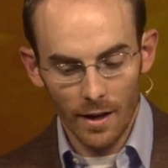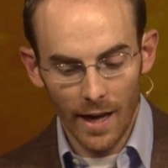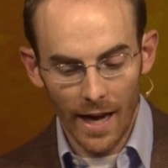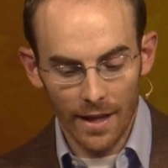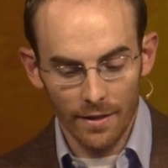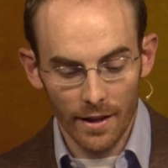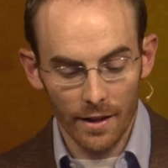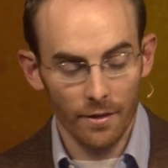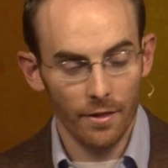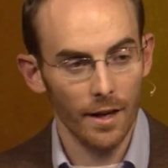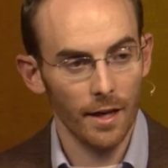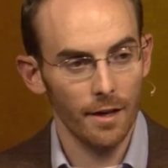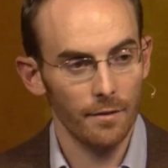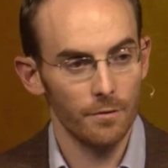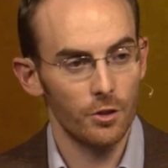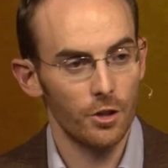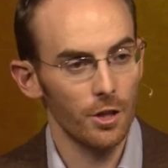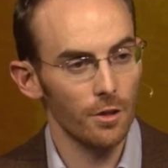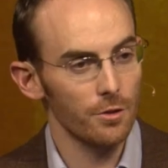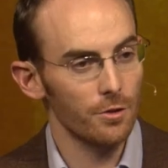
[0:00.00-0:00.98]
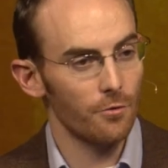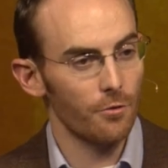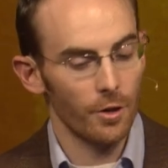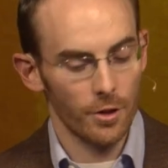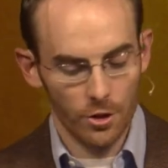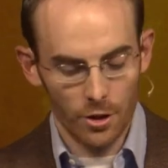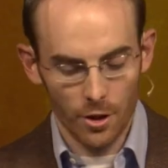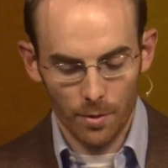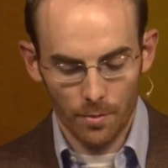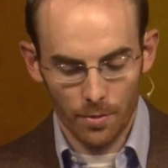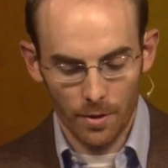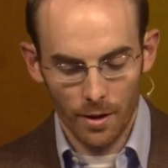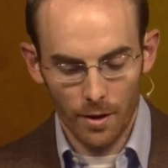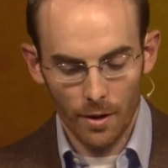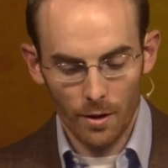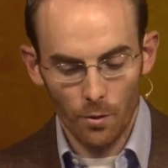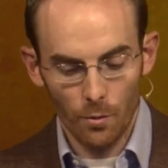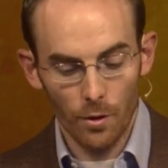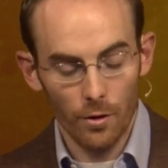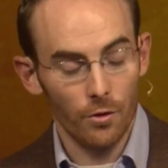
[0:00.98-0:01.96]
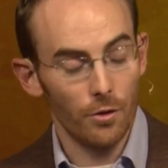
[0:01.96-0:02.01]
And then think of Jill's friendship
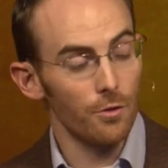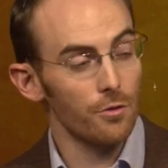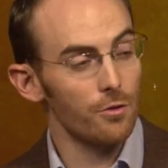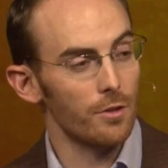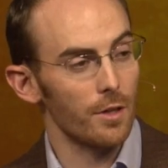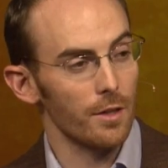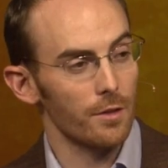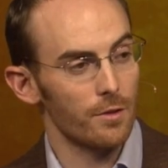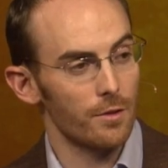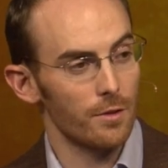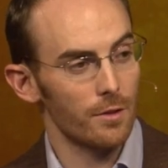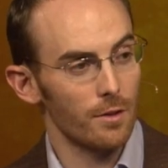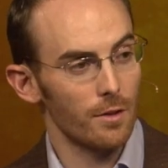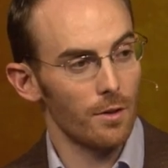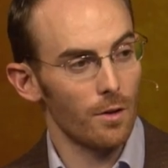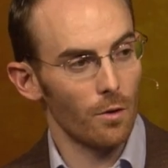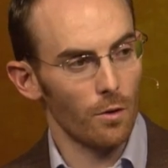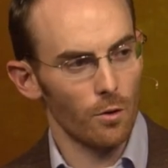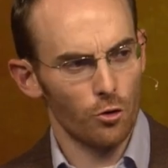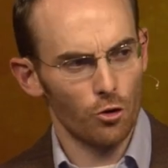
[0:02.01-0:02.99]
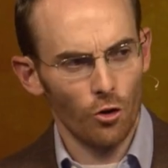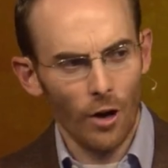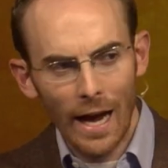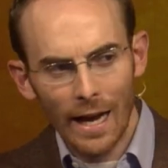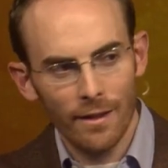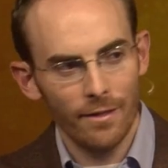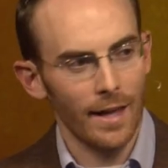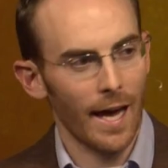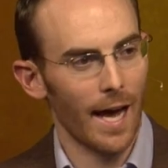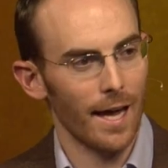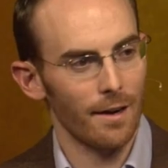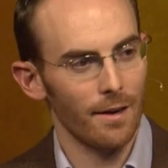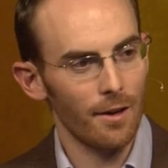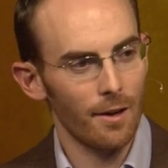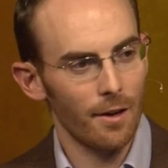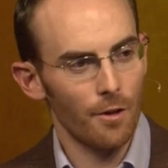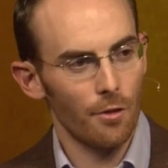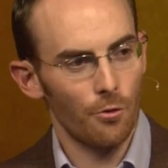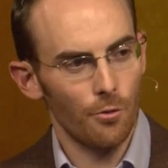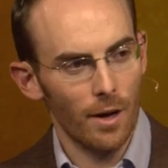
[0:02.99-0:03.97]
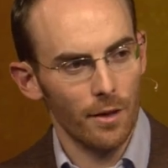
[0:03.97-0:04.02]
with Eustace. Track that
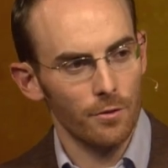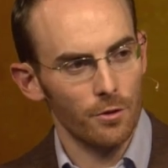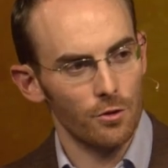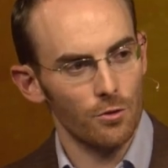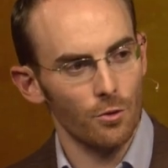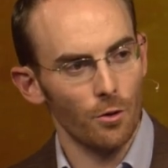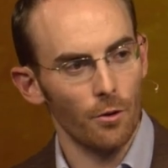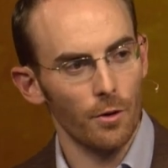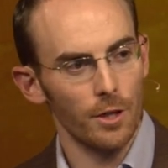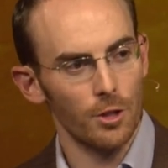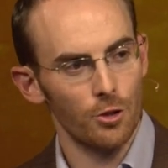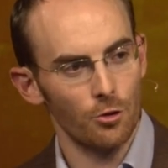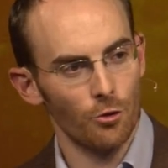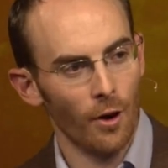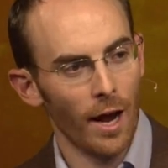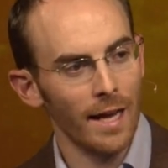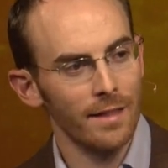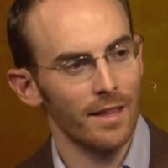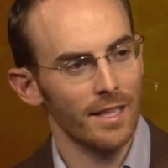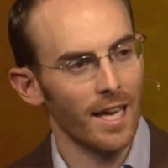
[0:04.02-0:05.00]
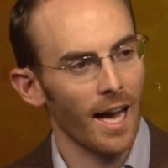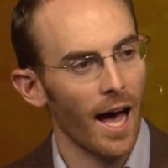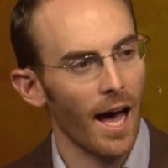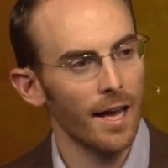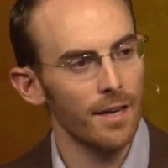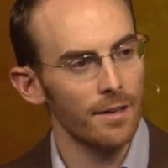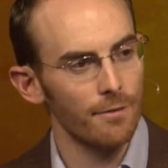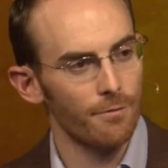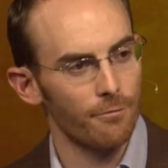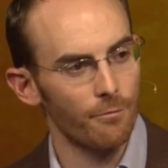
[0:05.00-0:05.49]
throughout the stories. Track the kind of